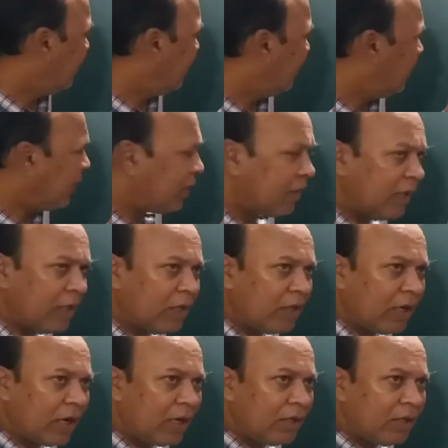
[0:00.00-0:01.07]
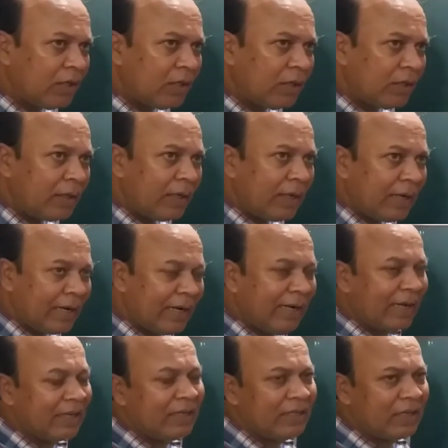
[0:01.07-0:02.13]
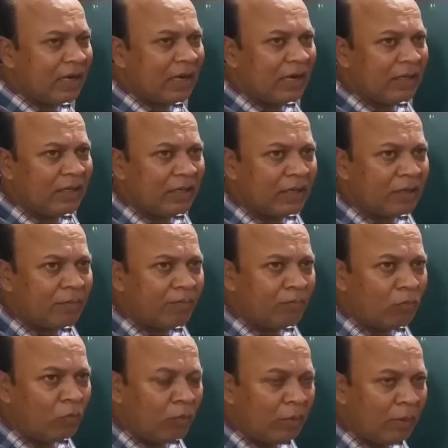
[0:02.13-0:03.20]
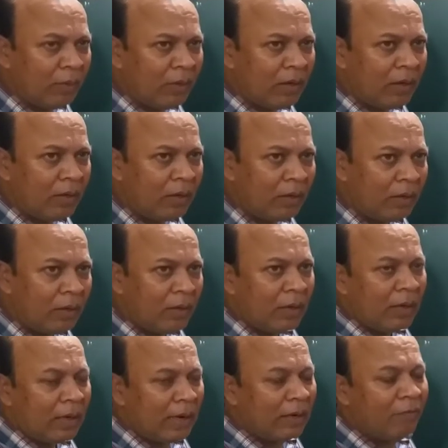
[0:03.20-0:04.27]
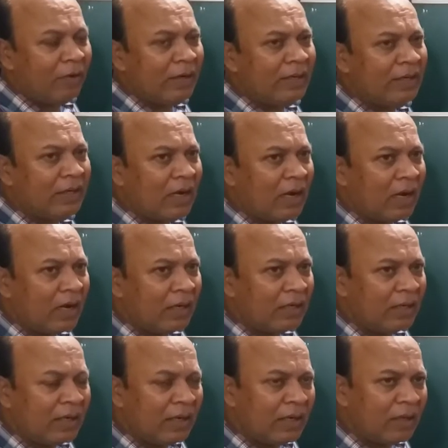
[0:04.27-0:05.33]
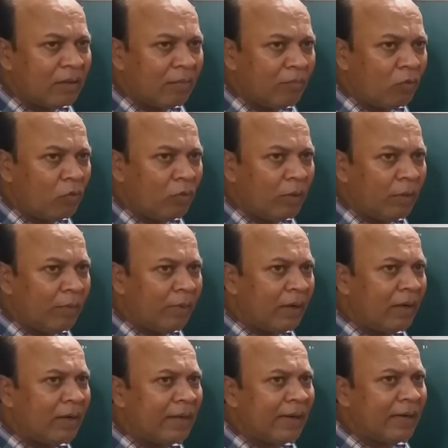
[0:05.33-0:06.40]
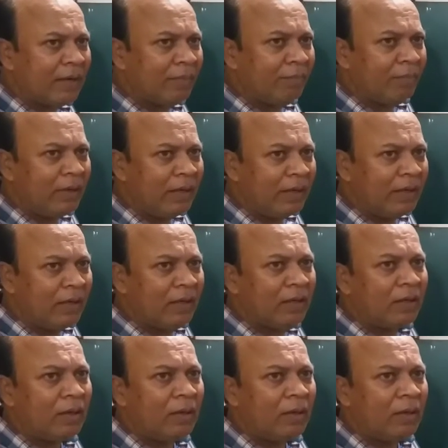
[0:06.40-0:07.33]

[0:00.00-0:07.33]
This is the charge, and as charge is movable, and when charge is movable, that means